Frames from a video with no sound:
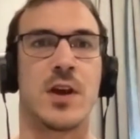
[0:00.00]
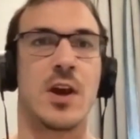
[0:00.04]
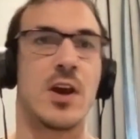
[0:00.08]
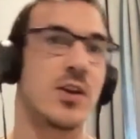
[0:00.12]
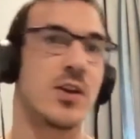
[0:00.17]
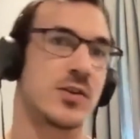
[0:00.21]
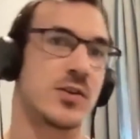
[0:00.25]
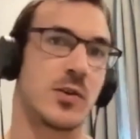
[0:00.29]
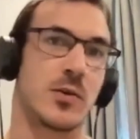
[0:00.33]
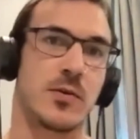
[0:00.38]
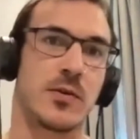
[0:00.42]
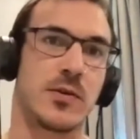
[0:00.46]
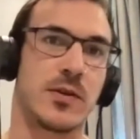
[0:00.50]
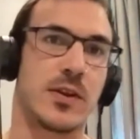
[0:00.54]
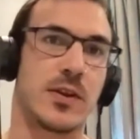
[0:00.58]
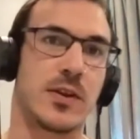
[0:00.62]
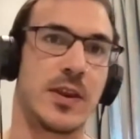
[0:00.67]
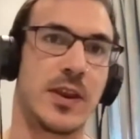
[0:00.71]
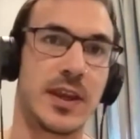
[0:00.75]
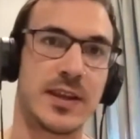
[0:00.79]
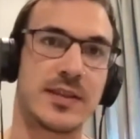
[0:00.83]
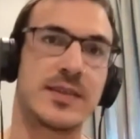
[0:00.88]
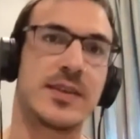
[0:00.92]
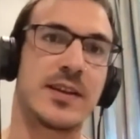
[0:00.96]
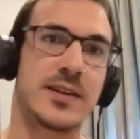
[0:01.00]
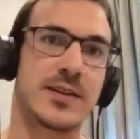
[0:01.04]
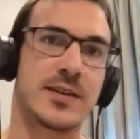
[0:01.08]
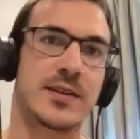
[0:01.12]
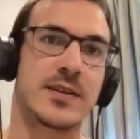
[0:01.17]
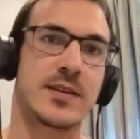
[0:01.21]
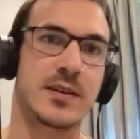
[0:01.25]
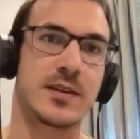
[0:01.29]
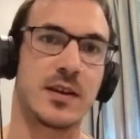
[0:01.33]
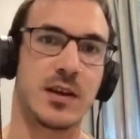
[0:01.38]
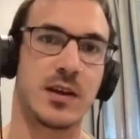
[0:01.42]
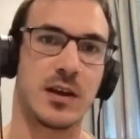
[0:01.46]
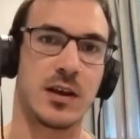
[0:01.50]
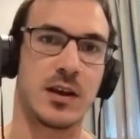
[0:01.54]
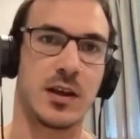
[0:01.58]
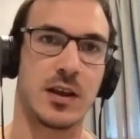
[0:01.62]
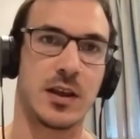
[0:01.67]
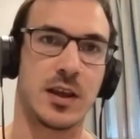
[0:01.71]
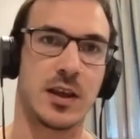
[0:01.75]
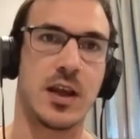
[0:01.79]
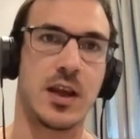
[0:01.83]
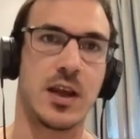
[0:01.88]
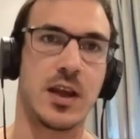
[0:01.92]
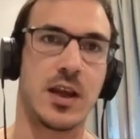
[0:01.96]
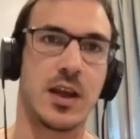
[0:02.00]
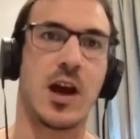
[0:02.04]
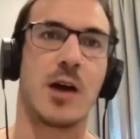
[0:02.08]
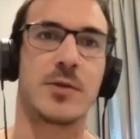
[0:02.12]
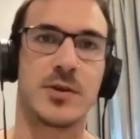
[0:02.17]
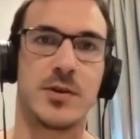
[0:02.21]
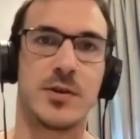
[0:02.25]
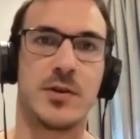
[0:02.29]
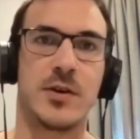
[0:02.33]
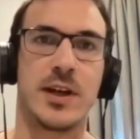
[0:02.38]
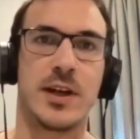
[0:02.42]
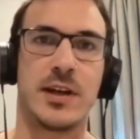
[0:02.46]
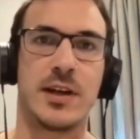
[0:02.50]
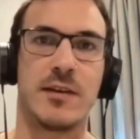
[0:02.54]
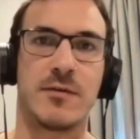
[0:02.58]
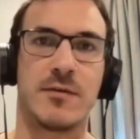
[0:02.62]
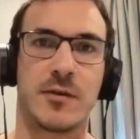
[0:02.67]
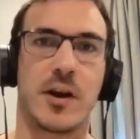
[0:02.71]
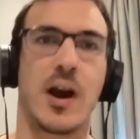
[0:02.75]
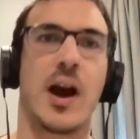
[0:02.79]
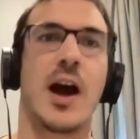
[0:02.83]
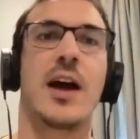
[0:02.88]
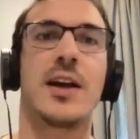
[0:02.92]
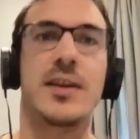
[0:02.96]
So this is the opportunity for